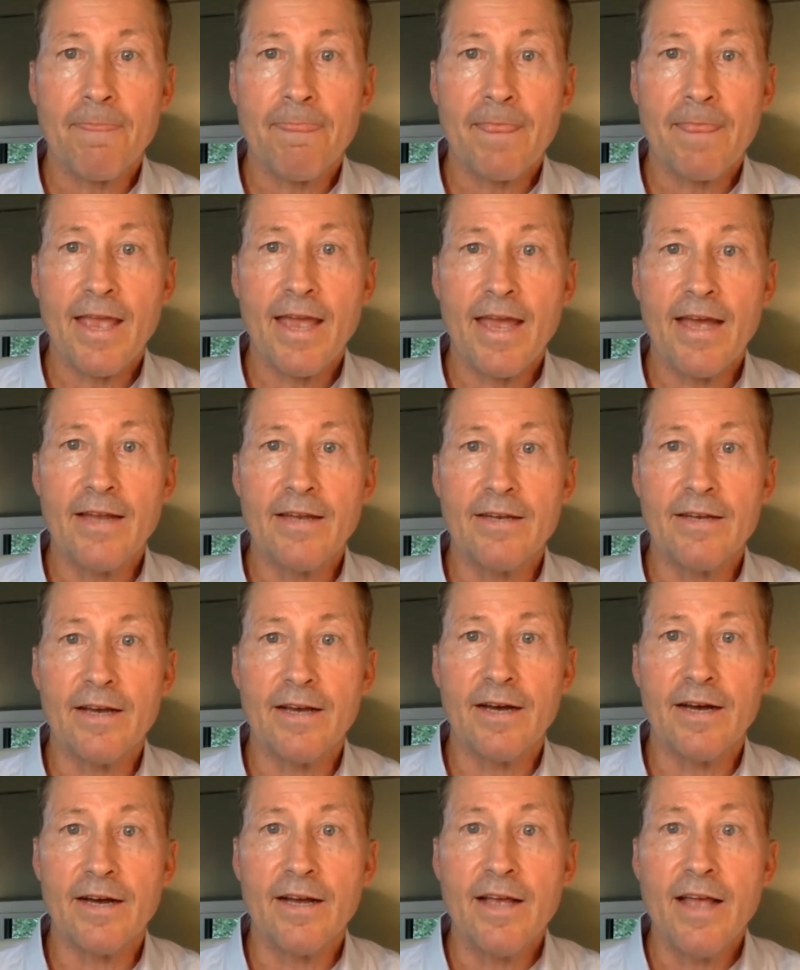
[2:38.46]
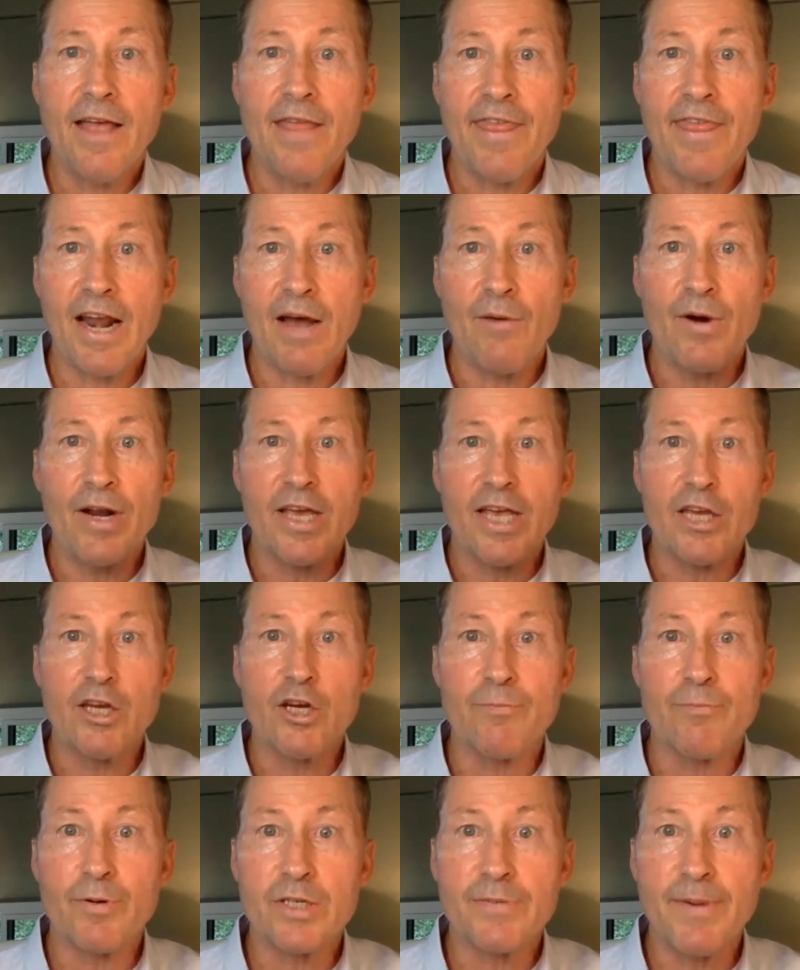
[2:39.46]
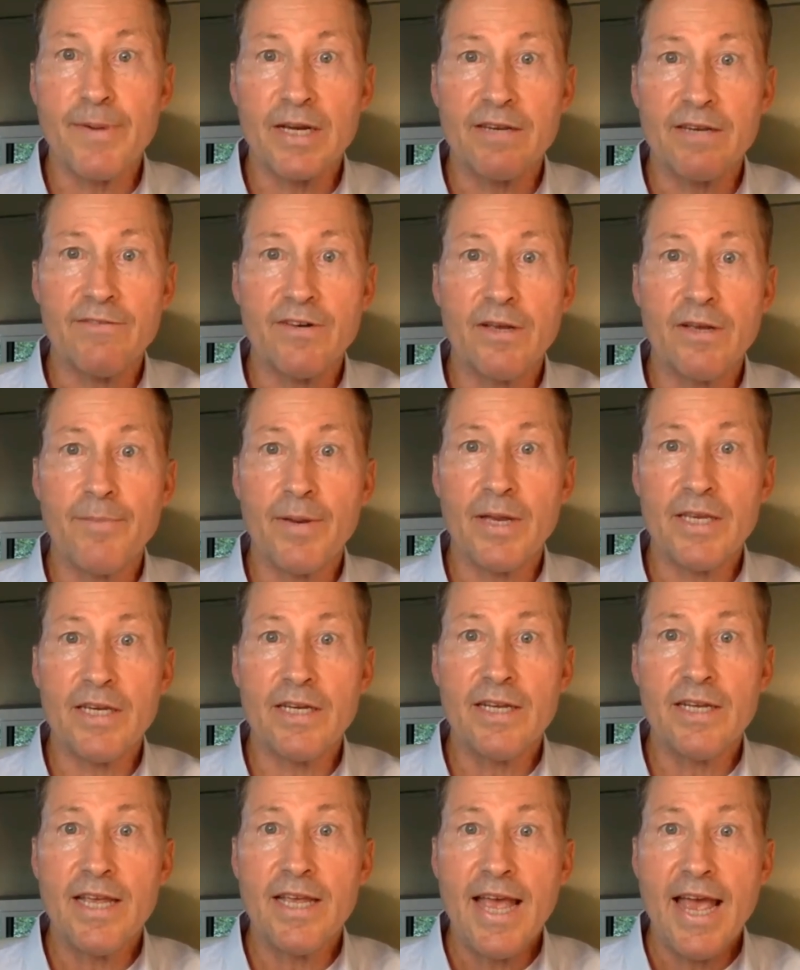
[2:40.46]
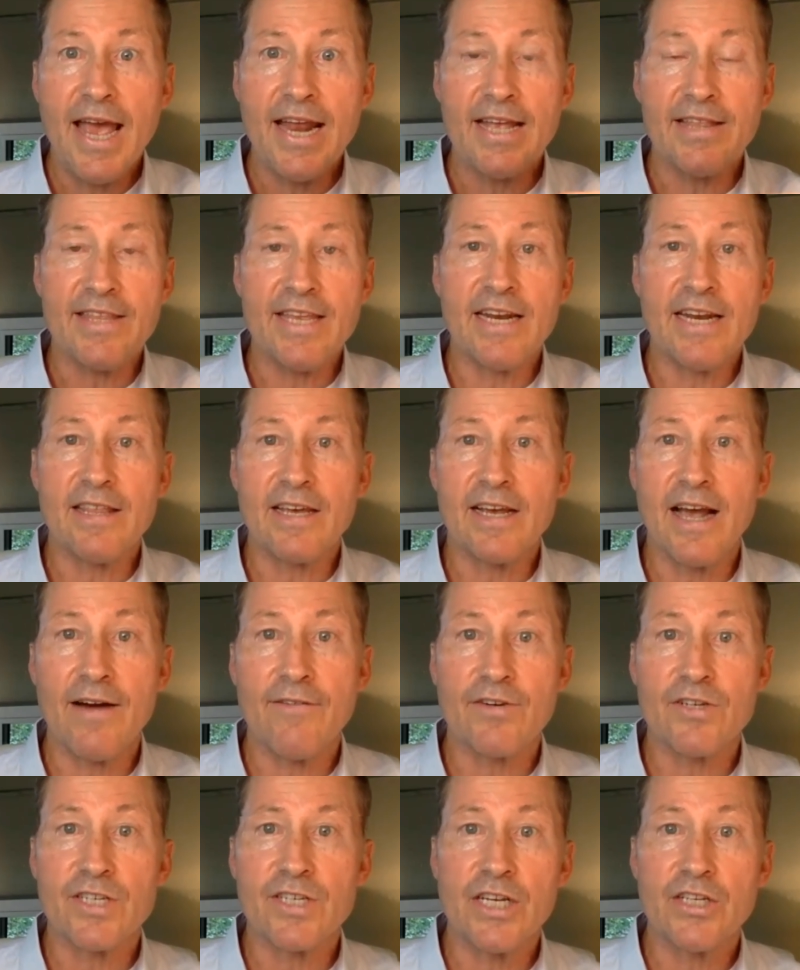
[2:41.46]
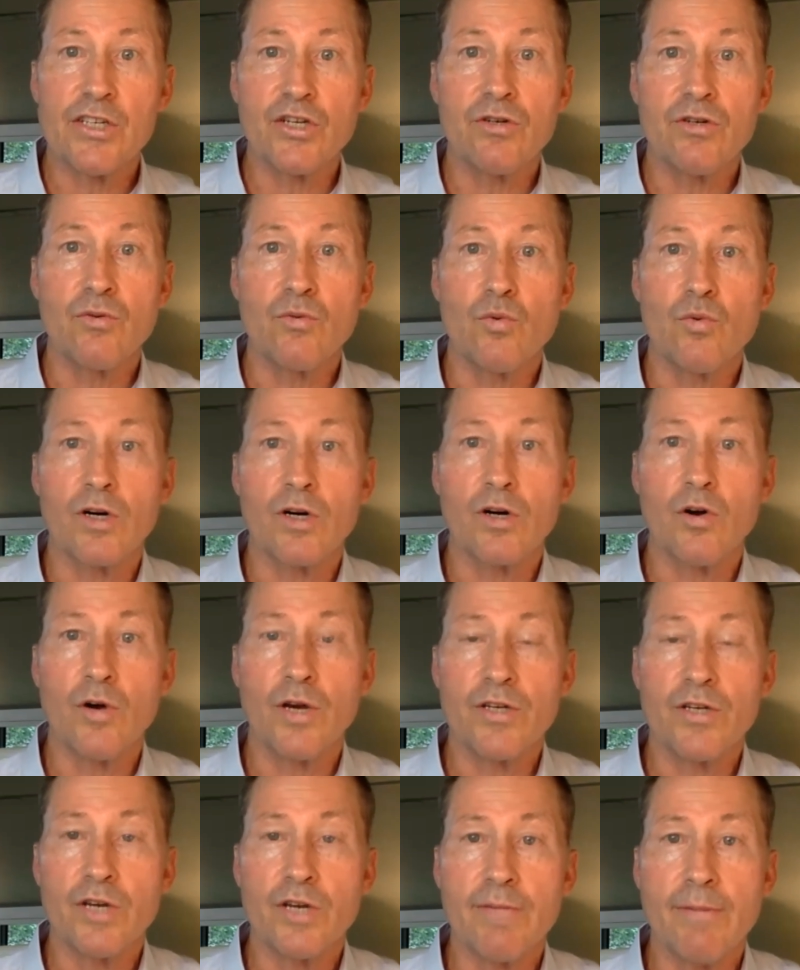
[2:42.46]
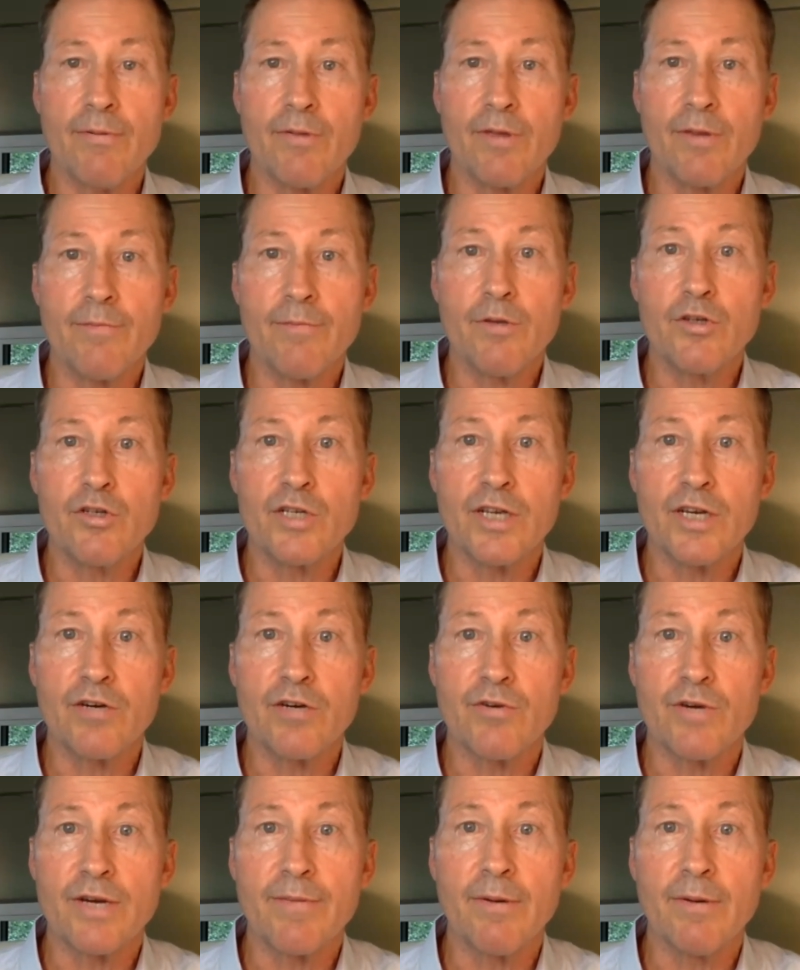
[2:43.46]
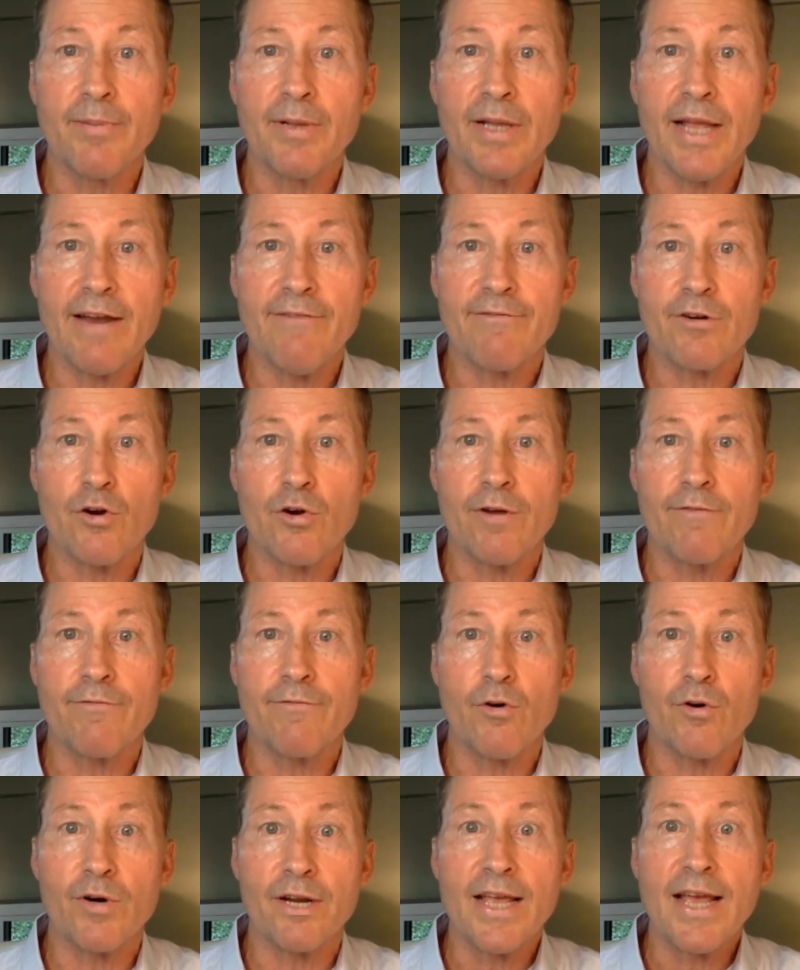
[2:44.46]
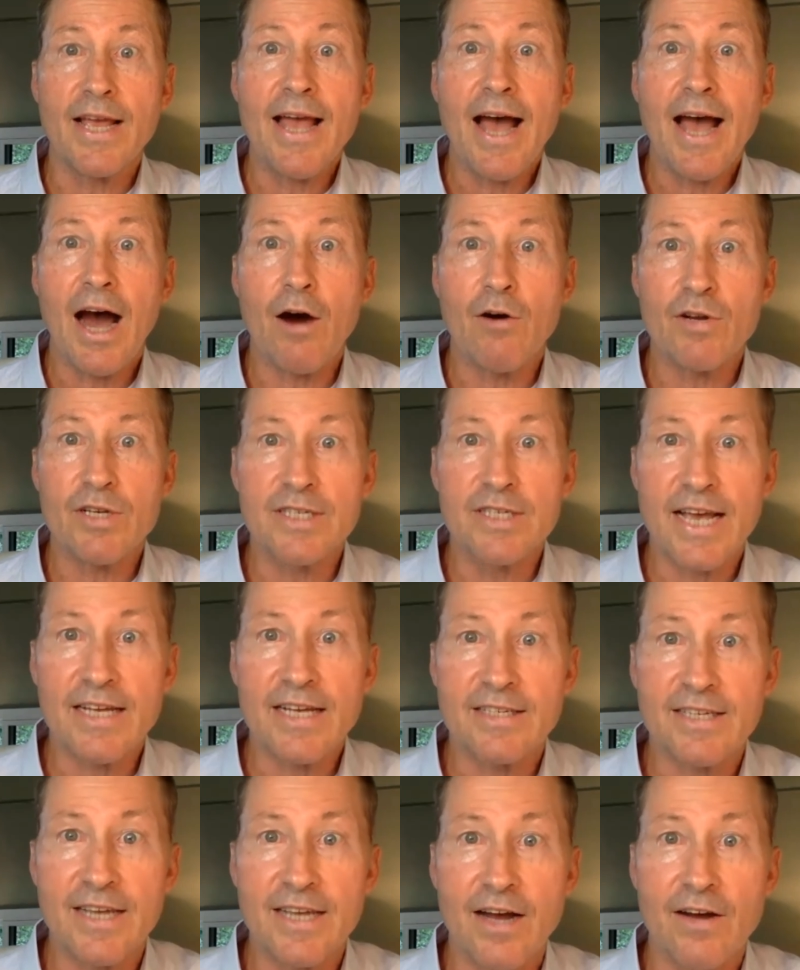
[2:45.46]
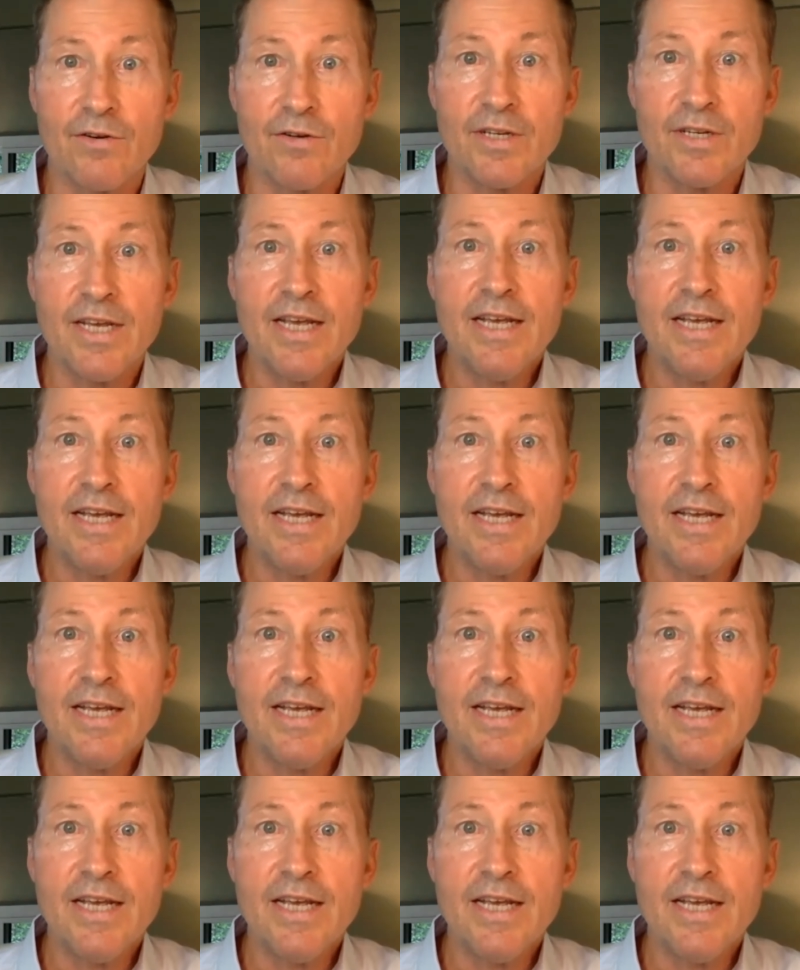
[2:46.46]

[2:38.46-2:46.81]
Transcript: I want to get your perspective and opinion. And at the end of the conversation, we're going to come up with a mutually agreeable plan for going forward. How does that sound?